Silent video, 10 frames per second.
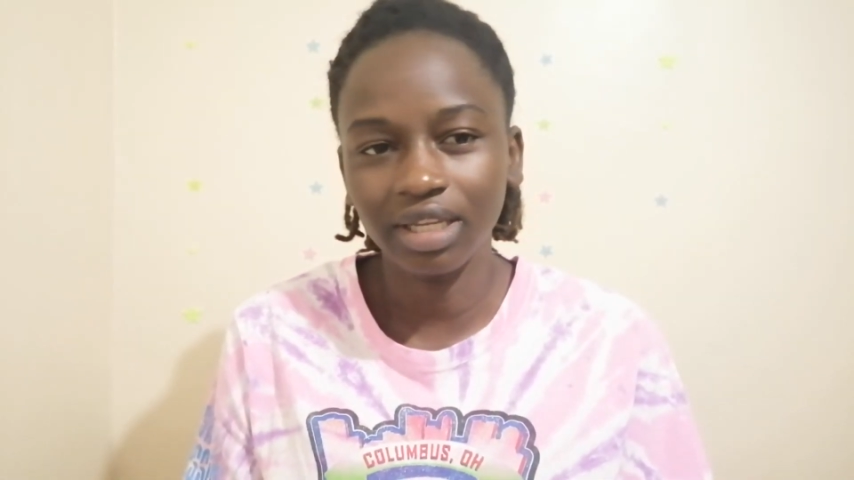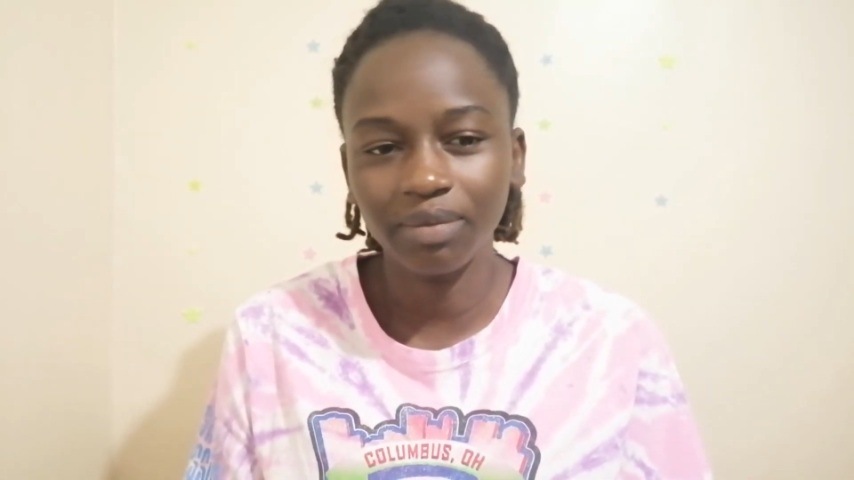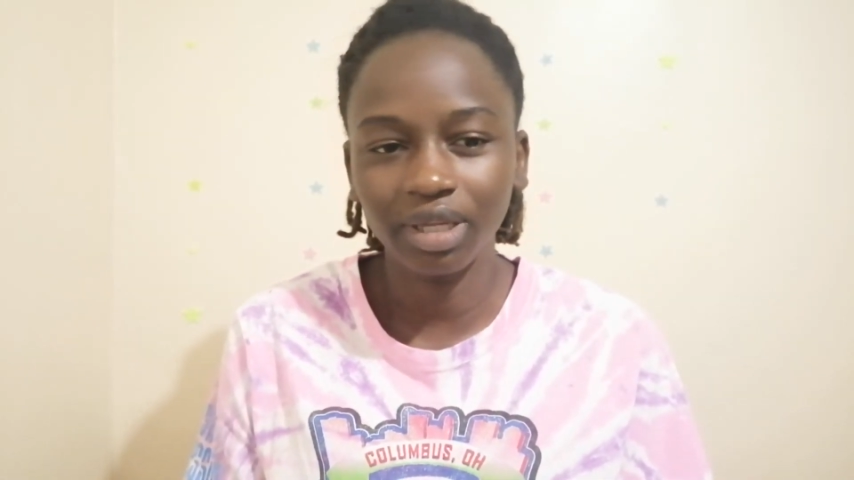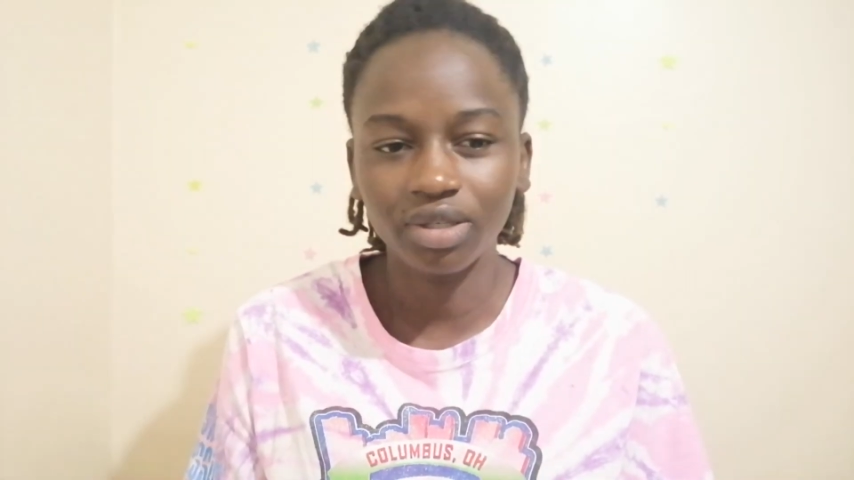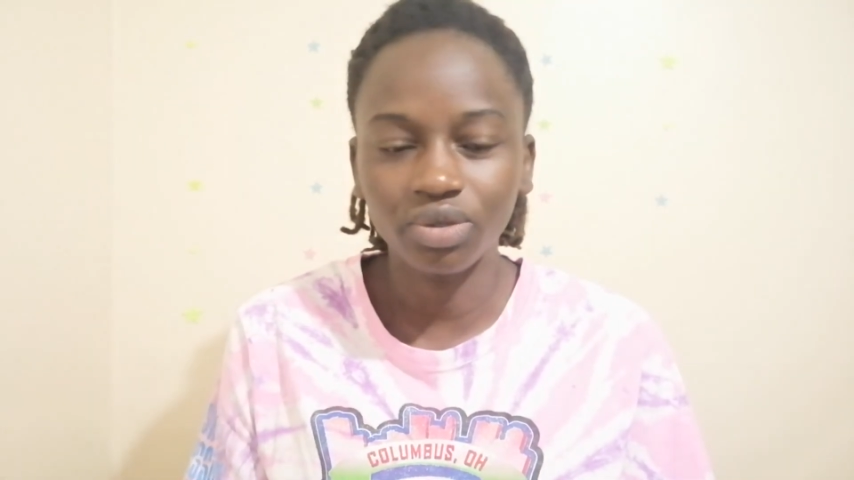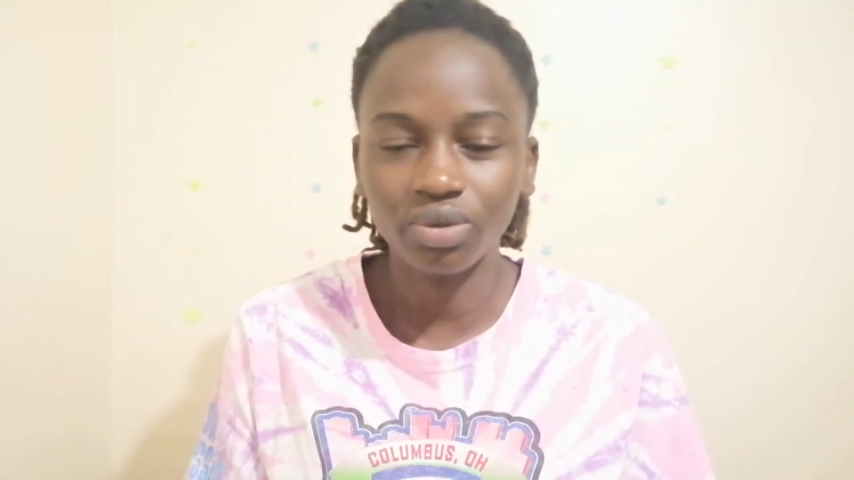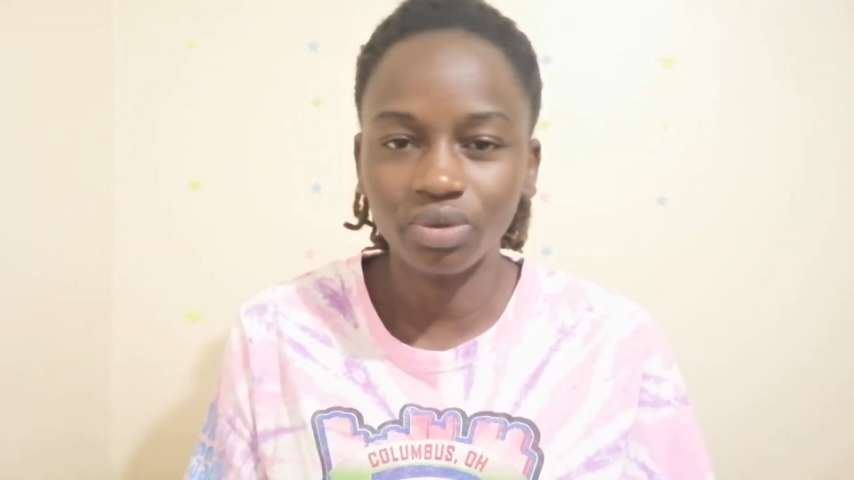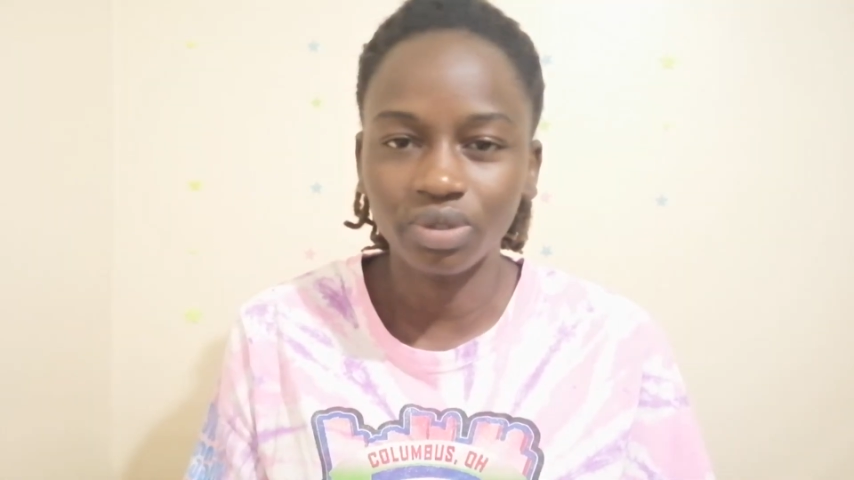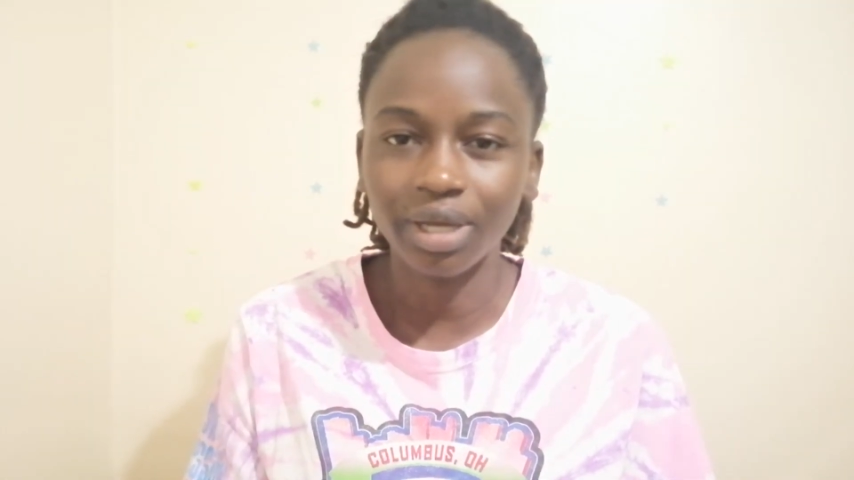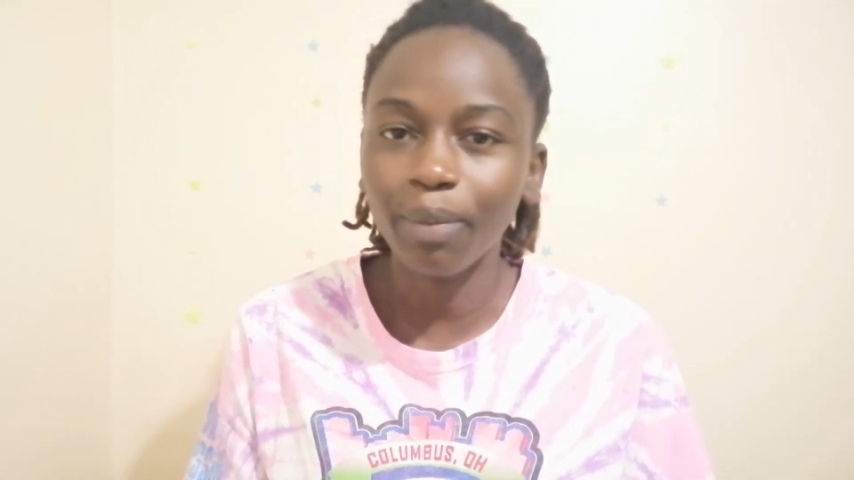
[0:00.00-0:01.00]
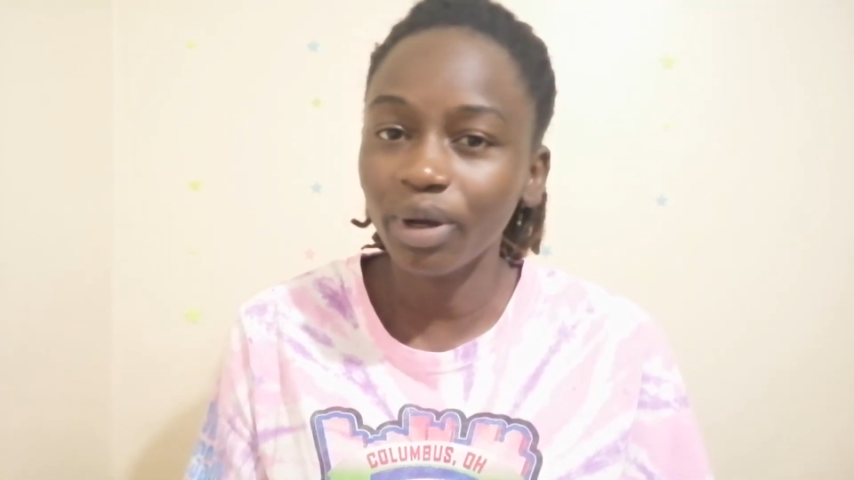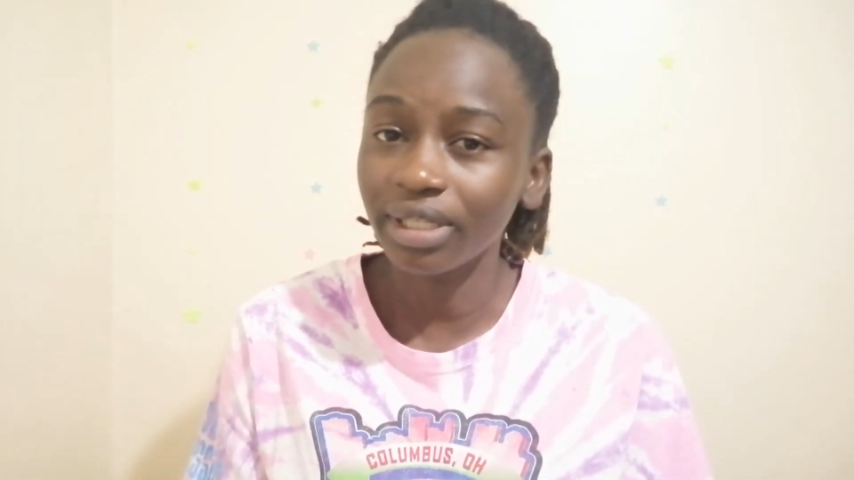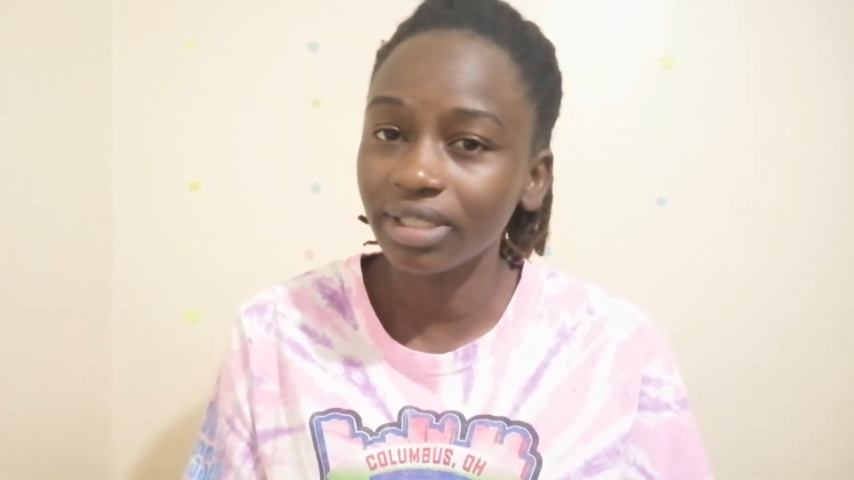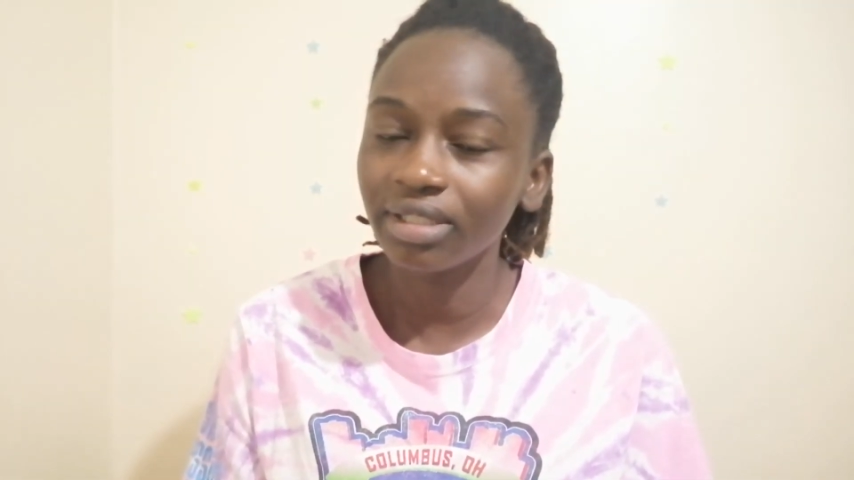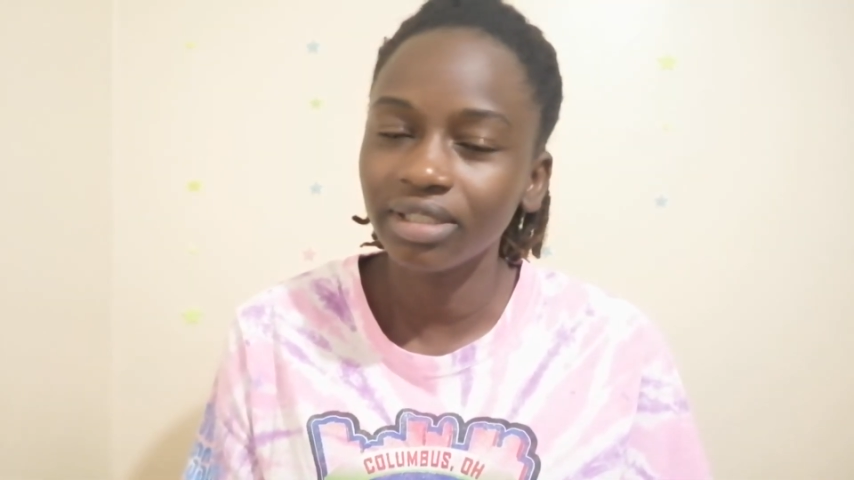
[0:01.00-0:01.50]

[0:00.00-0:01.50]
email to support,